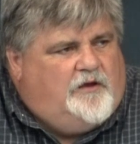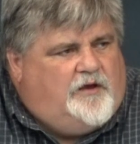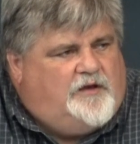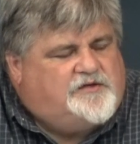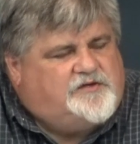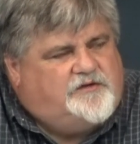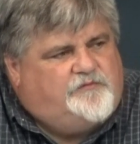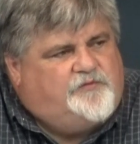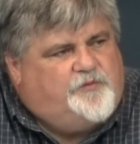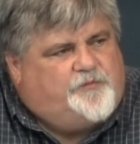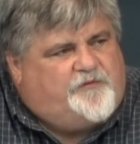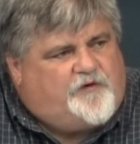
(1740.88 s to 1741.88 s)
and you,
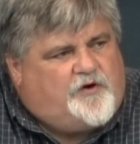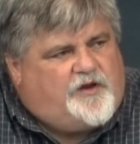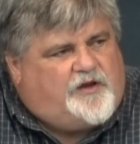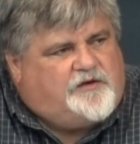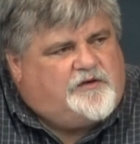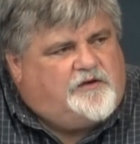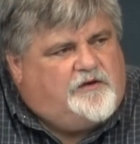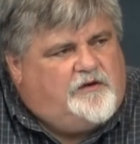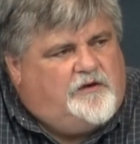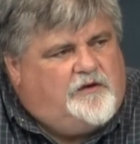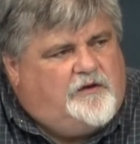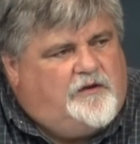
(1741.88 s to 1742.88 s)
you pervert it.
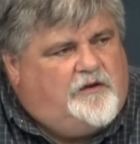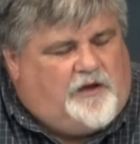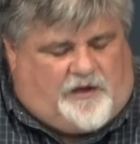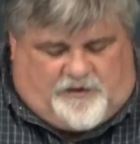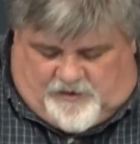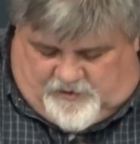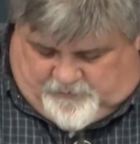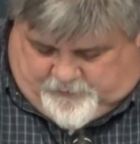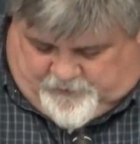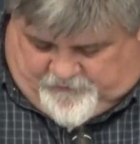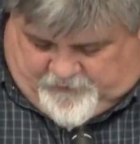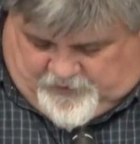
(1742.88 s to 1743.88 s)
And then the
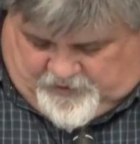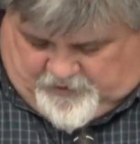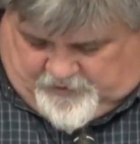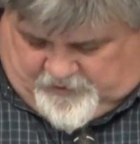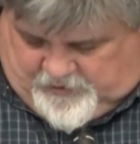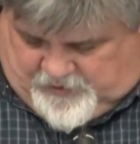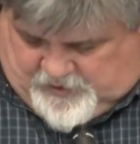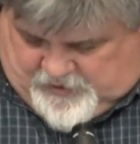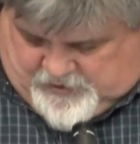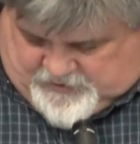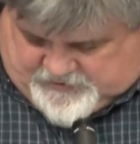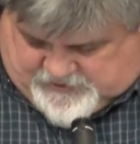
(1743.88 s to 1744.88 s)
perverted are
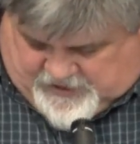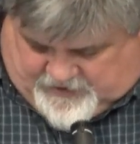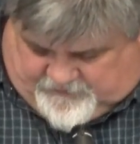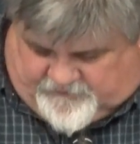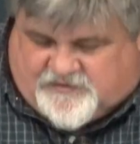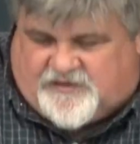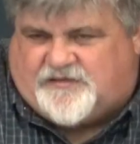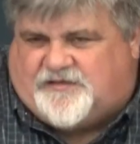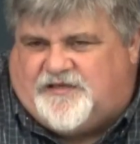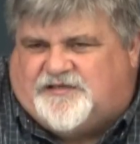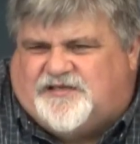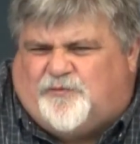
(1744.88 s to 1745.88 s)
slaves. This,
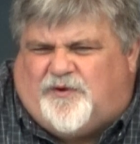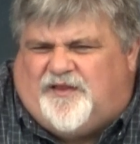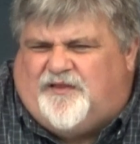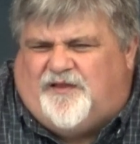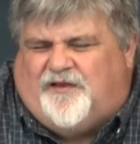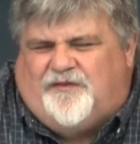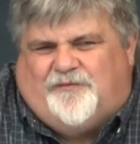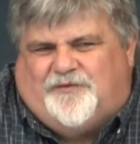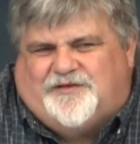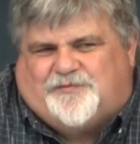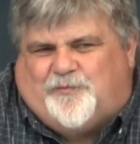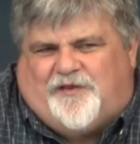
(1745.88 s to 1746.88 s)
this, is one of the,
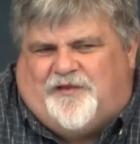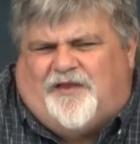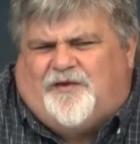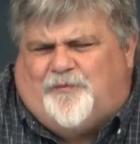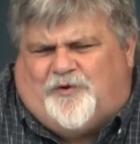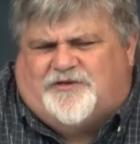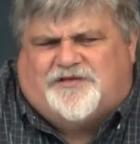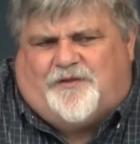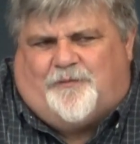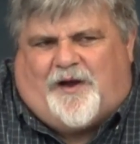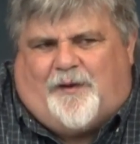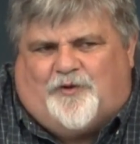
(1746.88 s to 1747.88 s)
this is one of the other books of the
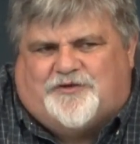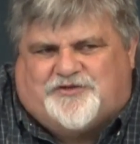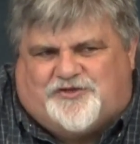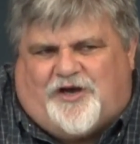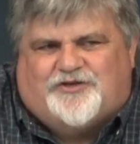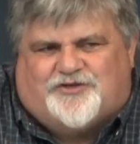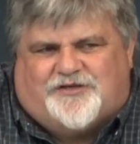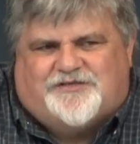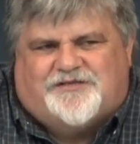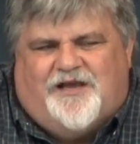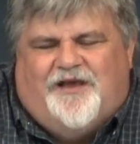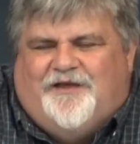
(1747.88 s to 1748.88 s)
Bible, is
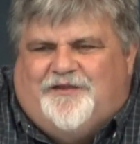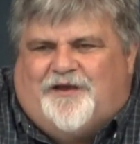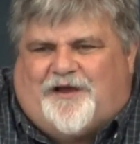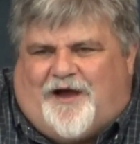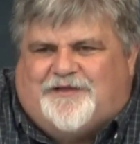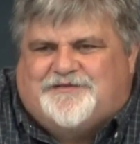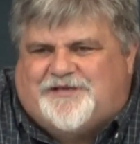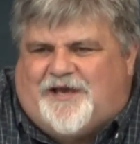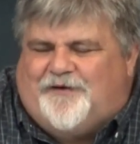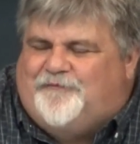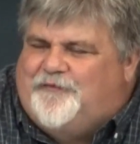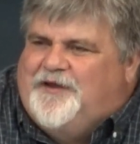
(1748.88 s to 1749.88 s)
Judges, that God set
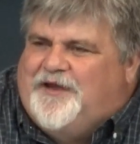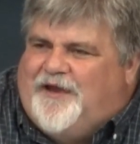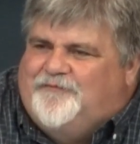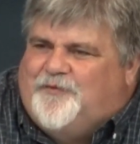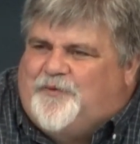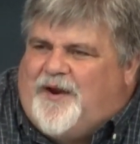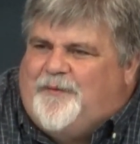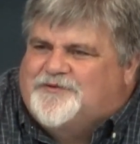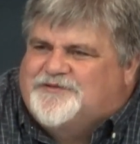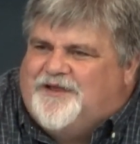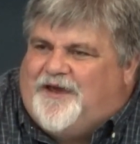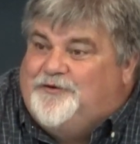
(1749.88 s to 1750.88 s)
them free and gave them the
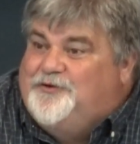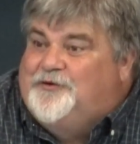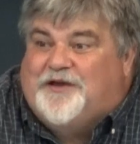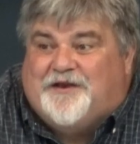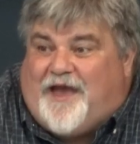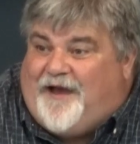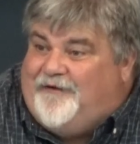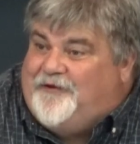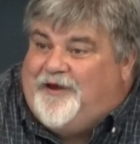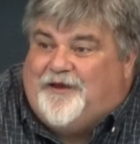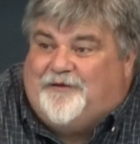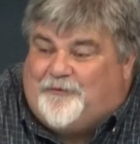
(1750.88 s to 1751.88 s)
promised land. You can have
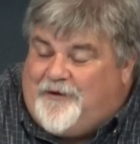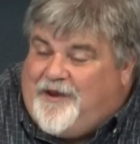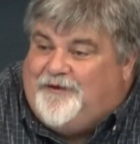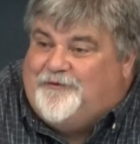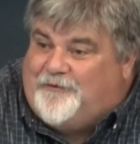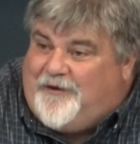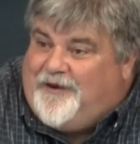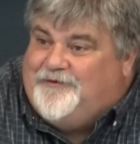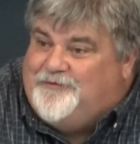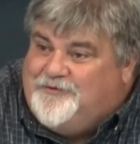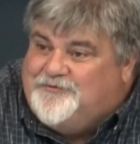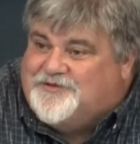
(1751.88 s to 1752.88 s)
a great, great
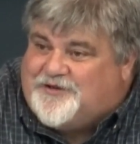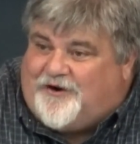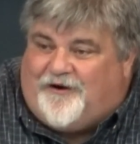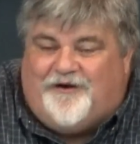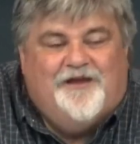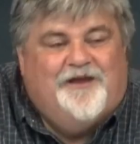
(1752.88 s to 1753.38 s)
new start.